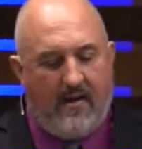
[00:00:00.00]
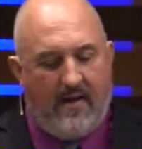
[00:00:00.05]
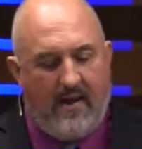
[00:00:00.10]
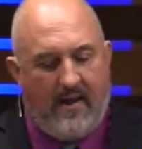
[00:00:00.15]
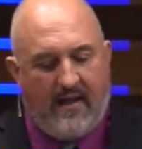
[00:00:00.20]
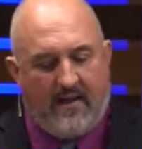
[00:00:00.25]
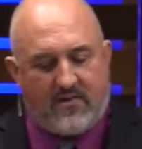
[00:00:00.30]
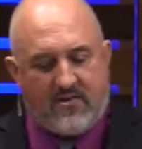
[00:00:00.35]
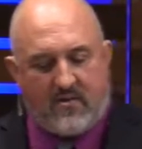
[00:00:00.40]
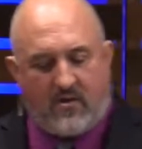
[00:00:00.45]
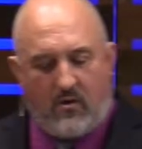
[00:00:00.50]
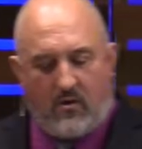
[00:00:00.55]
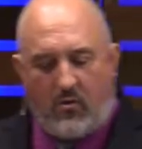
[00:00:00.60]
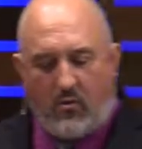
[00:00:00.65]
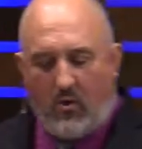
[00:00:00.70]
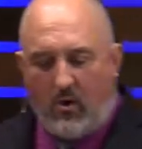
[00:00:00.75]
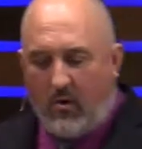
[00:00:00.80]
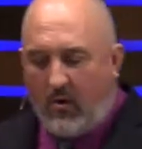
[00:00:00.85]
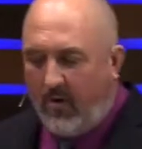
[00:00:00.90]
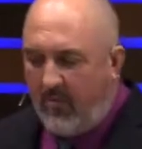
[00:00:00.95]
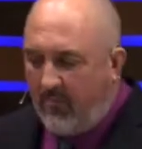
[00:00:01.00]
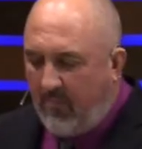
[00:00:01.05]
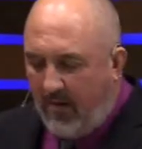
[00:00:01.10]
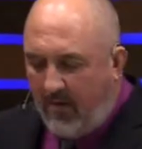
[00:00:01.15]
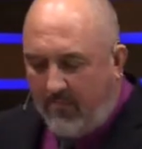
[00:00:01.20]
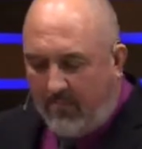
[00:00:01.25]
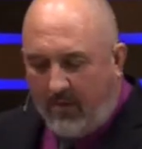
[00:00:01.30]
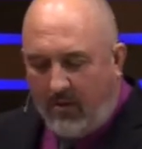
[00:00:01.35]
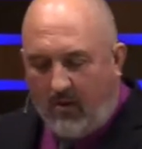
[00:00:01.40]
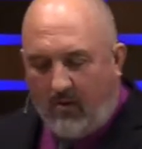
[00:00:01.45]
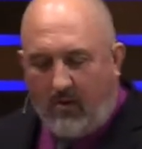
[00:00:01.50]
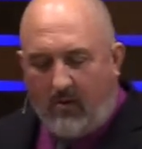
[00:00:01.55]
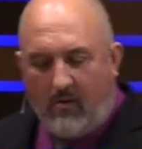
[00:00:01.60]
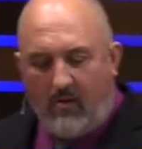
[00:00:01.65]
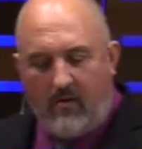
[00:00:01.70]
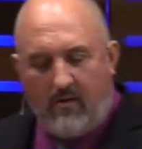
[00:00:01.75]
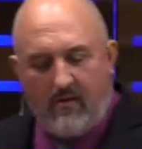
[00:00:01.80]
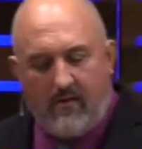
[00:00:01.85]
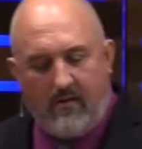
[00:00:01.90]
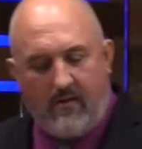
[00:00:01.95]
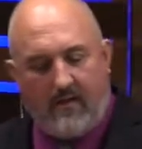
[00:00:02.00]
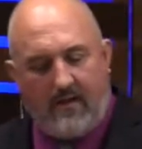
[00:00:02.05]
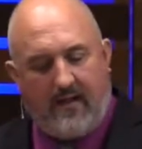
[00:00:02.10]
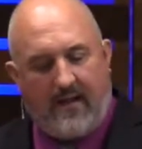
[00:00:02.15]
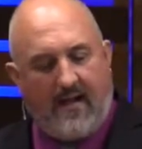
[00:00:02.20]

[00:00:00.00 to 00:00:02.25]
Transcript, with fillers: as quoted by Paul in